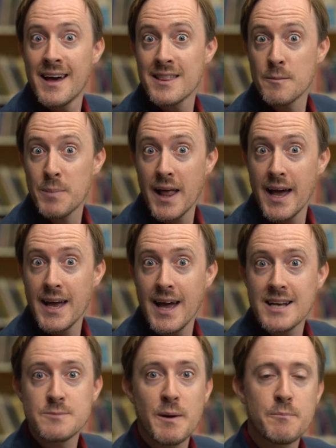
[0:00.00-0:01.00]
The play
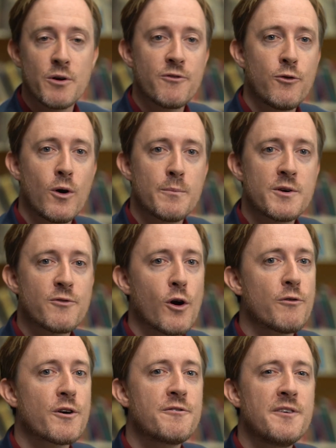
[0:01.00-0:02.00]
has been performed for
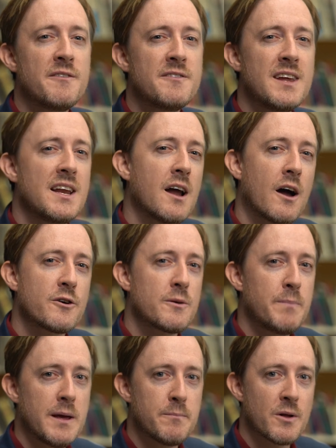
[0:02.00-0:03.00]
over
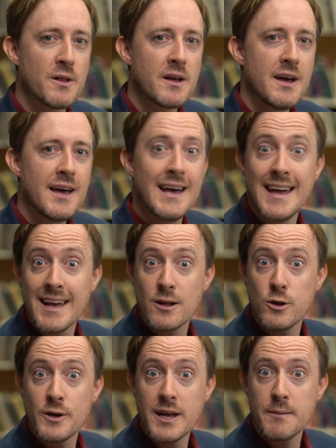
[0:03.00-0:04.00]
1,500 people,
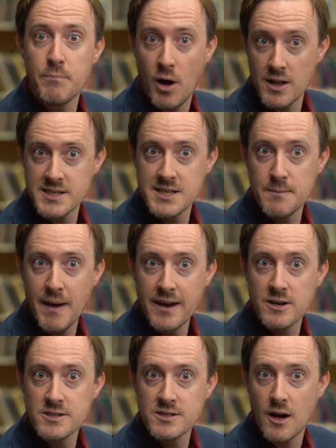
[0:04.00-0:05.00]
including
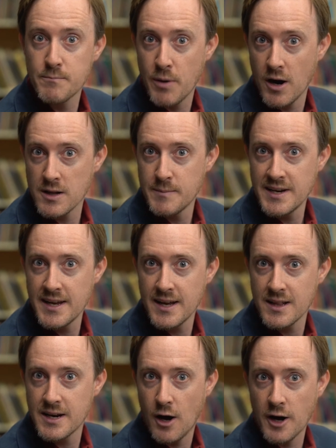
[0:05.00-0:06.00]
policymakers on Parliament
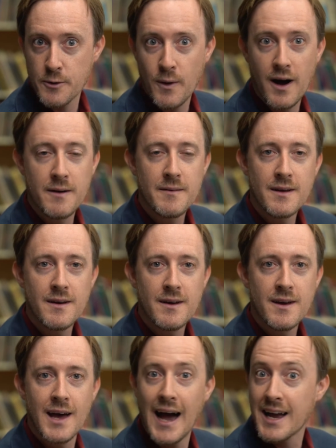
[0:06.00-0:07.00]
Hill in Ottawa,
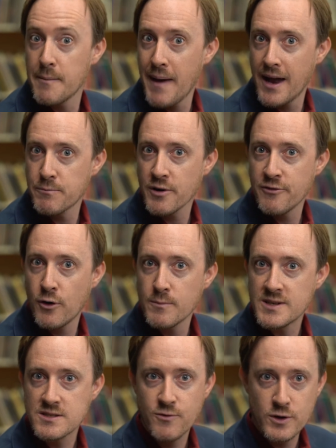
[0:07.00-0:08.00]
a command
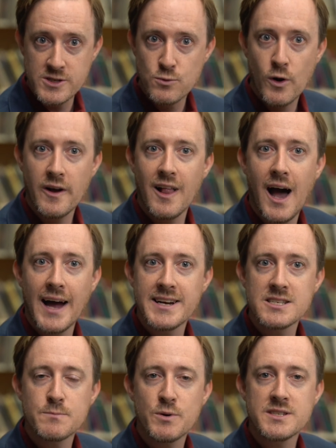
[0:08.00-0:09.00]
performance for His Royal
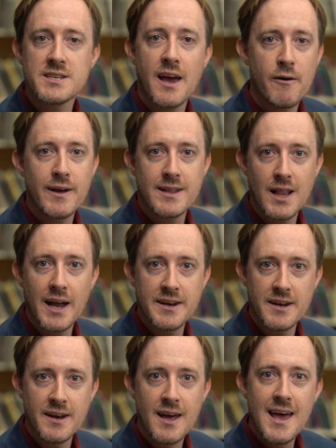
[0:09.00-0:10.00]
Highness Prince Harry in
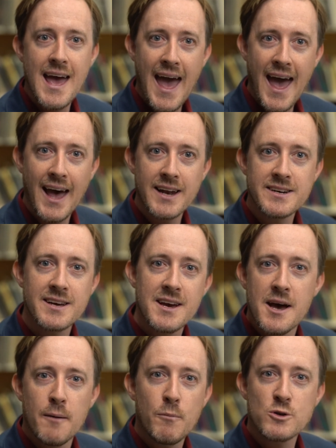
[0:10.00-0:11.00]
London, and,
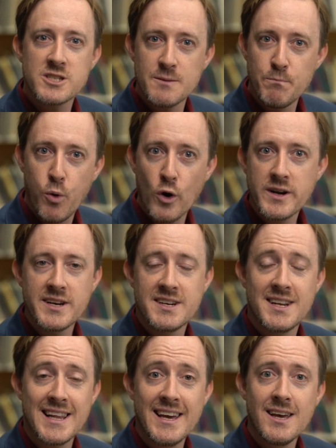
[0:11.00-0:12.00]
most
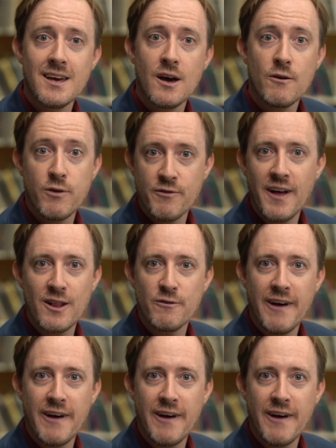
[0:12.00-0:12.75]
importantly, for fellow